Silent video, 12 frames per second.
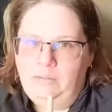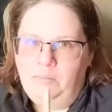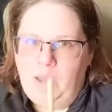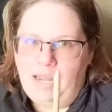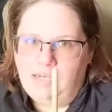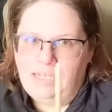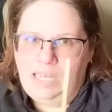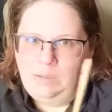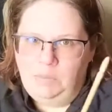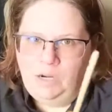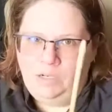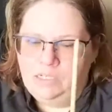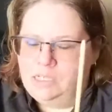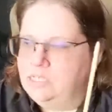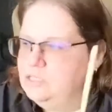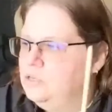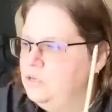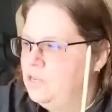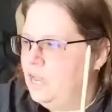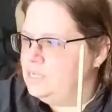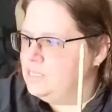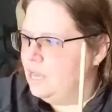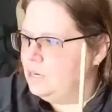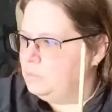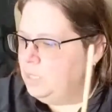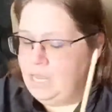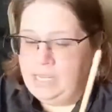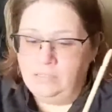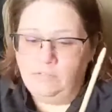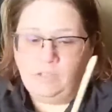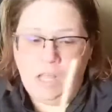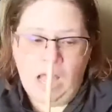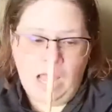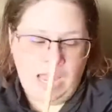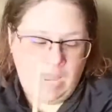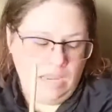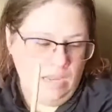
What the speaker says: back to Camp Yarnsie and show you guys how to ply on the fly